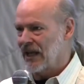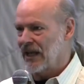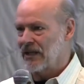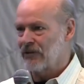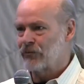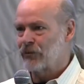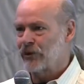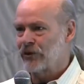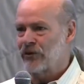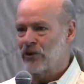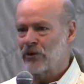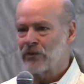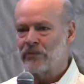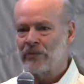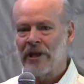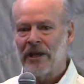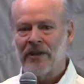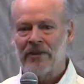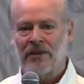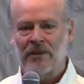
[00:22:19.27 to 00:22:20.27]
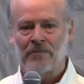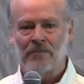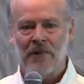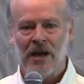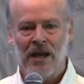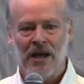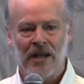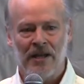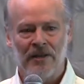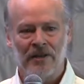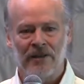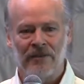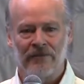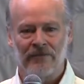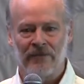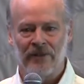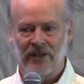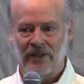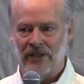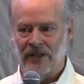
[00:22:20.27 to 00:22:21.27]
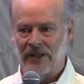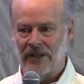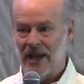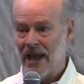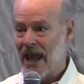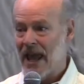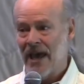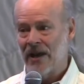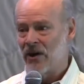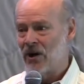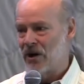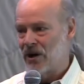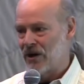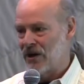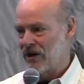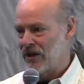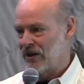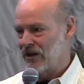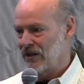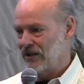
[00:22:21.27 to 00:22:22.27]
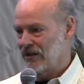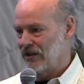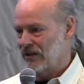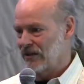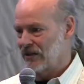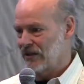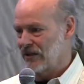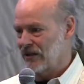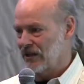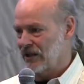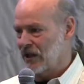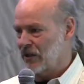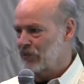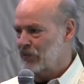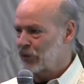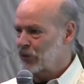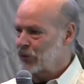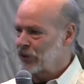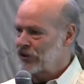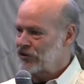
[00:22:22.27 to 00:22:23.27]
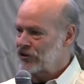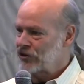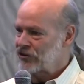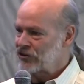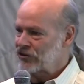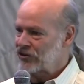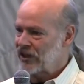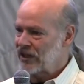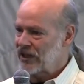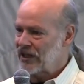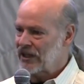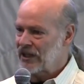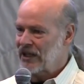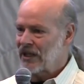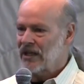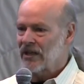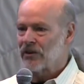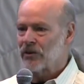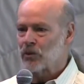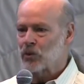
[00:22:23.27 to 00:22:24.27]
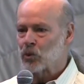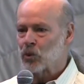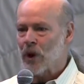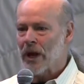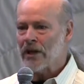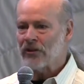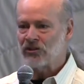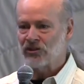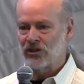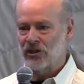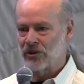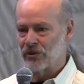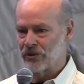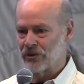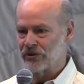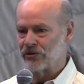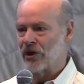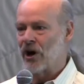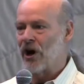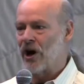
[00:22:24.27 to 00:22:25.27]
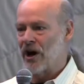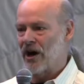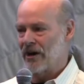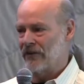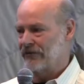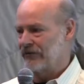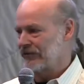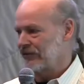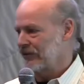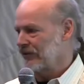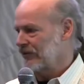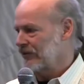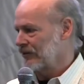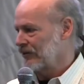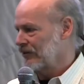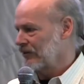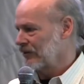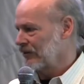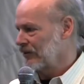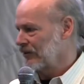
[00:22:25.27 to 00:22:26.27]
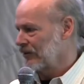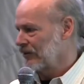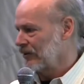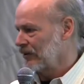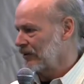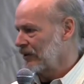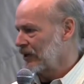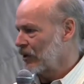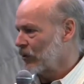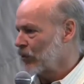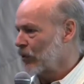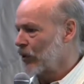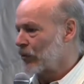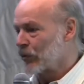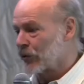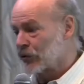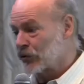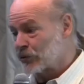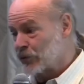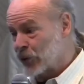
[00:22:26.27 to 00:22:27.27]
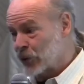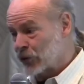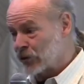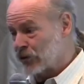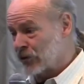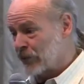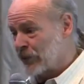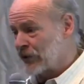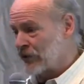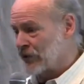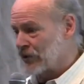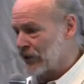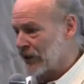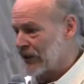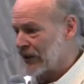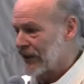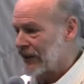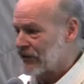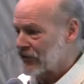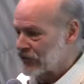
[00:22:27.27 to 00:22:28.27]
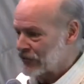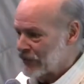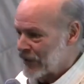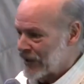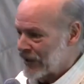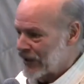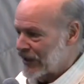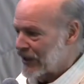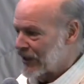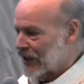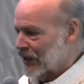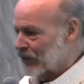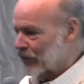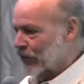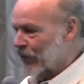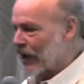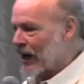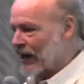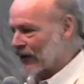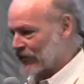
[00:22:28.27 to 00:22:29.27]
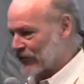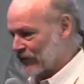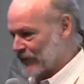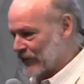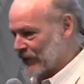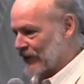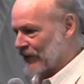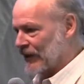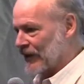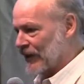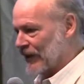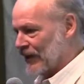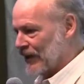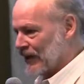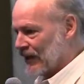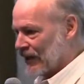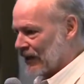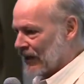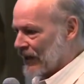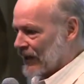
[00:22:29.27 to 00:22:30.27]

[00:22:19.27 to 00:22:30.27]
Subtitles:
And if we don't make the mind the villain at all, but we just say the ratio is off, what we're supposed to be doing is spending approximately